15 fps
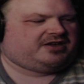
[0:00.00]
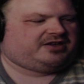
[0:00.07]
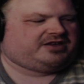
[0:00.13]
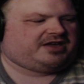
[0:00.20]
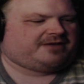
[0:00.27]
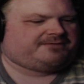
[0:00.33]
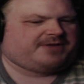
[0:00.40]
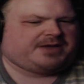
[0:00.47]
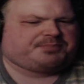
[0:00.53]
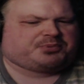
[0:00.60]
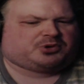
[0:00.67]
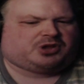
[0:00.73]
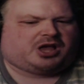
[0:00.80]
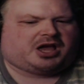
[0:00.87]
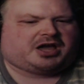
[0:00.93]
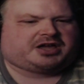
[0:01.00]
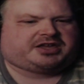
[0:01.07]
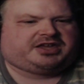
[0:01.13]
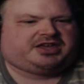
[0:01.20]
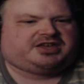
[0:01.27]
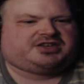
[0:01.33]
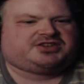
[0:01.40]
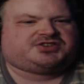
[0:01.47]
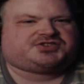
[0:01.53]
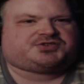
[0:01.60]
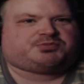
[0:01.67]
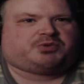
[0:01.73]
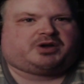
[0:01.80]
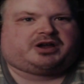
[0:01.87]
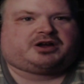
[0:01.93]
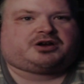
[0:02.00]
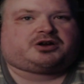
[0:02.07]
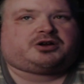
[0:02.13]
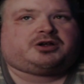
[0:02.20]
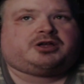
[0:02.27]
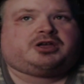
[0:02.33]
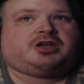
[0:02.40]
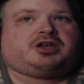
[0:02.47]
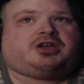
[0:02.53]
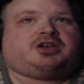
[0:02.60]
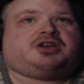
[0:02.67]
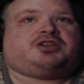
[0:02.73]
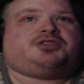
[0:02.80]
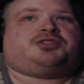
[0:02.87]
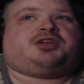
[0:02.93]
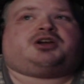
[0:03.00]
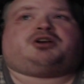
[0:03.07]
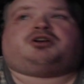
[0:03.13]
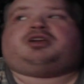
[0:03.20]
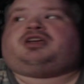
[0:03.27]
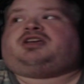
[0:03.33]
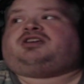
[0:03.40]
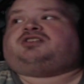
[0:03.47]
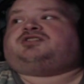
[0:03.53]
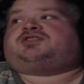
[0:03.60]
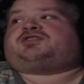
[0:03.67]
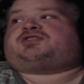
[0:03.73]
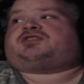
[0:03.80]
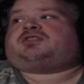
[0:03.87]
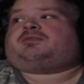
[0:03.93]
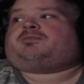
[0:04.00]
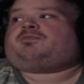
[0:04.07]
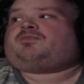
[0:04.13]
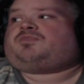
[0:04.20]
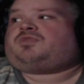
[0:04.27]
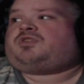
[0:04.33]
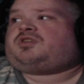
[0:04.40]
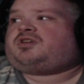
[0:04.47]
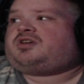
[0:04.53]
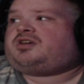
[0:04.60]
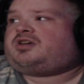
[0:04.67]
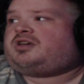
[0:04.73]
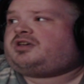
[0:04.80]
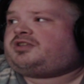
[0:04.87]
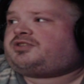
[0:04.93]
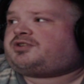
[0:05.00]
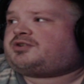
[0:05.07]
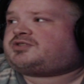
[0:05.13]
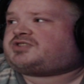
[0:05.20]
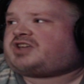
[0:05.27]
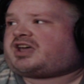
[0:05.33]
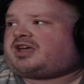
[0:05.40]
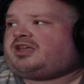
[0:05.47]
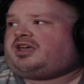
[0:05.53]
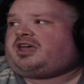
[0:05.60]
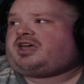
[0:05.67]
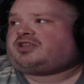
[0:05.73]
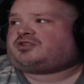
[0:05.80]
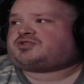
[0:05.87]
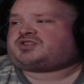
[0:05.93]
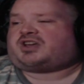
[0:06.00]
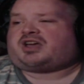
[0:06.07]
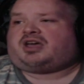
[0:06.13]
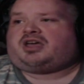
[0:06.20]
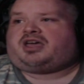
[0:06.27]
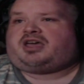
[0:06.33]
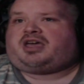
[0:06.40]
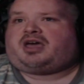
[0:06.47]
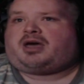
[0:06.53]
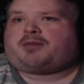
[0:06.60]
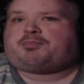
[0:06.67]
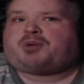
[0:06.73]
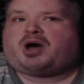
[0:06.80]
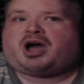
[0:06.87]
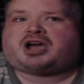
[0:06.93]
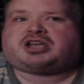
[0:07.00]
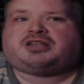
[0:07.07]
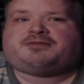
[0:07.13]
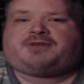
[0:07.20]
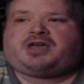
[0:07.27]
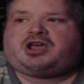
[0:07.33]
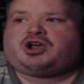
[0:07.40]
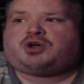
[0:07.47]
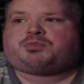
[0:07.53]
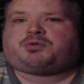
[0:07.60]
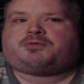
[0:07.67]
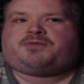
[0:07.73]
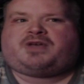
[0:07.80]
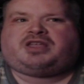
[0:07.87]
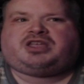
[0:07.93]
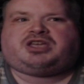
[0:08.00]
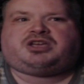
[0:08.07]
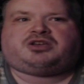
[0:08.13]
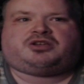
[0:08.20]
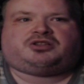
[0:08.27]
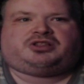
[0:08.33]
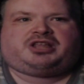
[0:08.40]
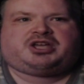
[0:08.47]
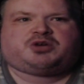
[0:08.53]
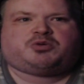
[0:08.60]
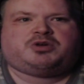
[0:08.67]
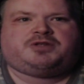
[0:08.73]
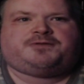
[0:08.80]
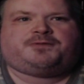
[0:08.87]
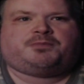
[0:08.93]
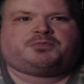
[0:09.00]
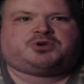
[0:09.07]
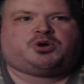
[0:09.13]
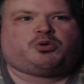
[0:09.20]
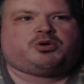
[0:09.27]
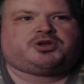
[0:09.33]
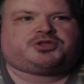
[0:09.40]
yeah, vapor lock is where there is there's like a pocket of air preventing liquid from going